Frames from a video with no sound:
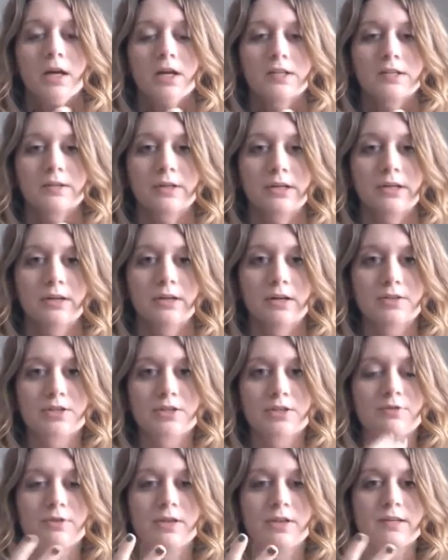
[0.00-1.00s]
So here are
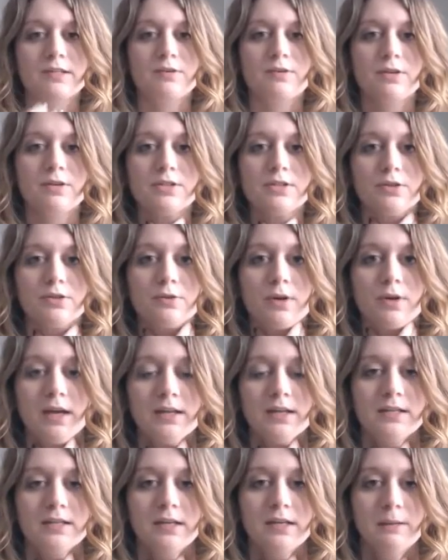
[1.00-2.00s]
two things you can do
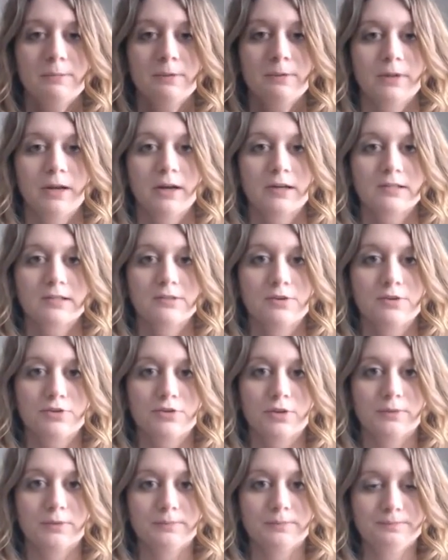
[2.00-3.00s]
to keep your larynx
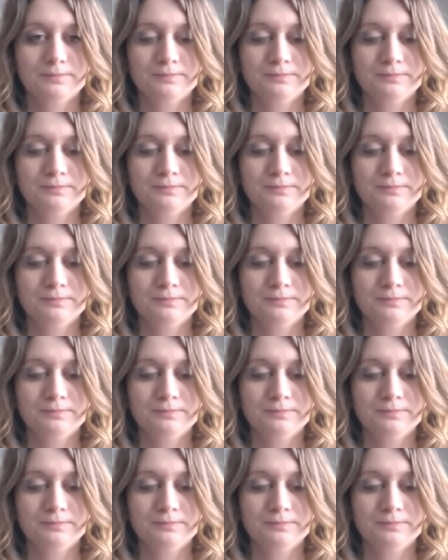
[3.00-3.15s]
neutral.